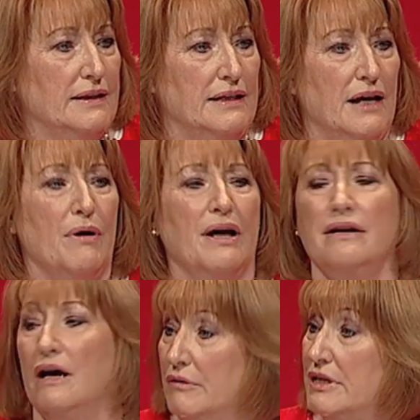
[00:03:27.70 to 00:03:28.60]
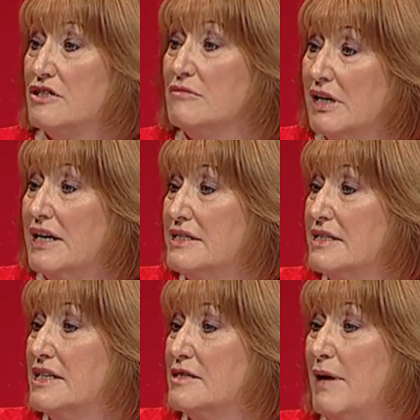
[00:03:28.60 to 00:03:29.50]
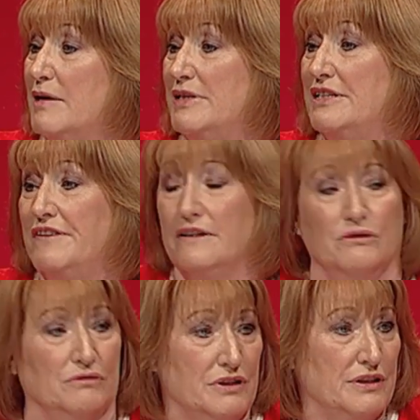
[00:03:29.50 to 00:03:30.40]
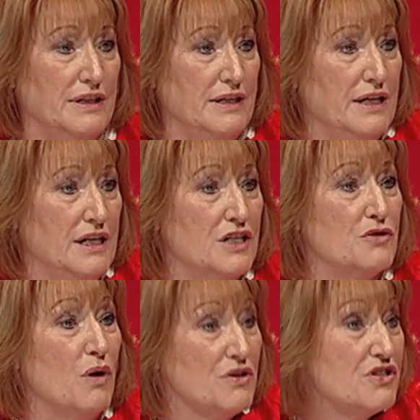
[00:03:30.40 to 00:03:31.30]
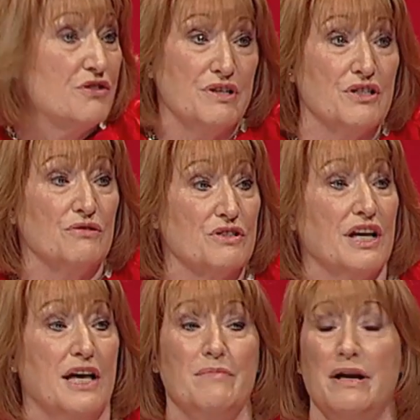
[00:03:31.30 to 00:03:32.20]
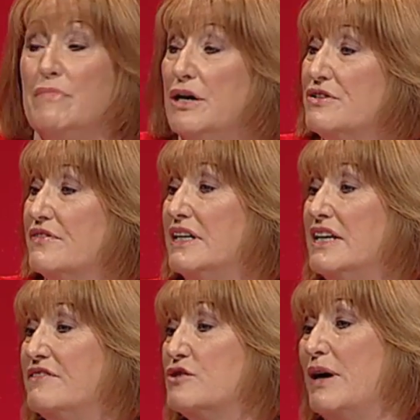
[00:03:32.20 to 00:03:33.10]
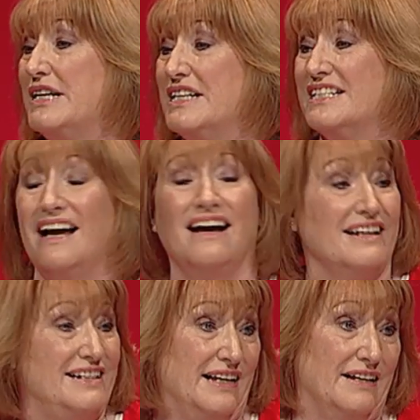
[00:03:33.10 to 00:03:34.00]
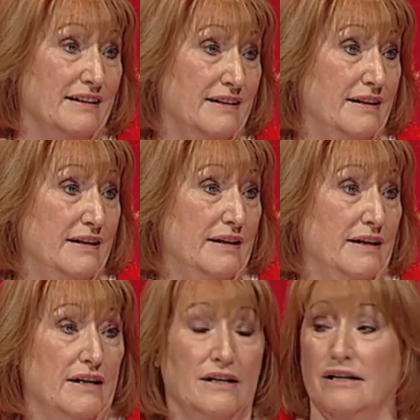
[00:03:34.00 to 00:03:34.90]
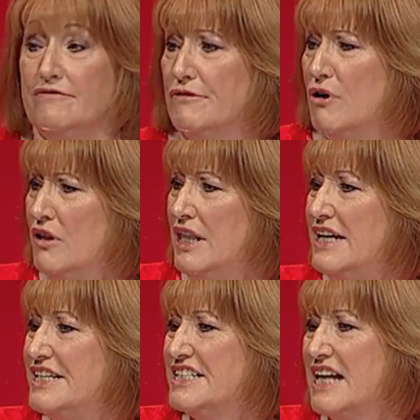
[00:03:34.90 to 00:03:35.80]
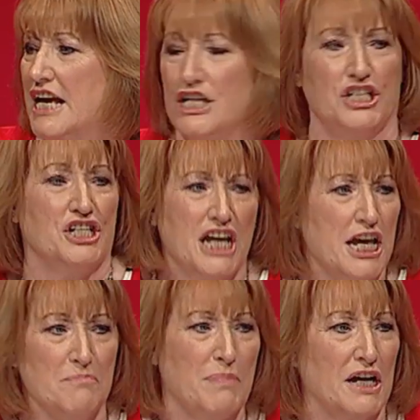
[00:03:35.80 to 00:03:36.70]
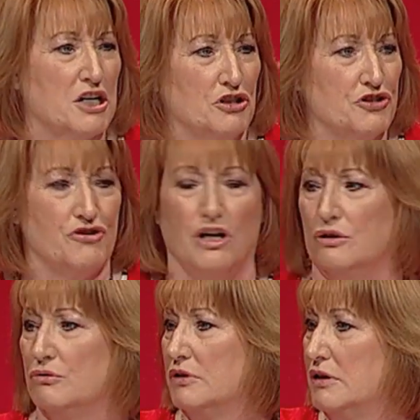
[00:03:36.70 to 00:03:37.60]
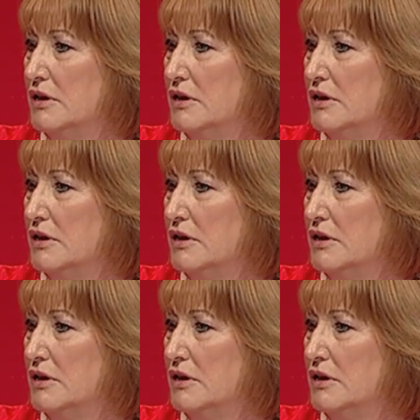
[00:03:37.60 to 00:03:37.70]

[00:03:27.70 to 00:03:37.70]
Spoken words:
Now, I know in some cases this may be difficult, as once the results came in, most of the Leavers went into hiding. For all their desire to take back control,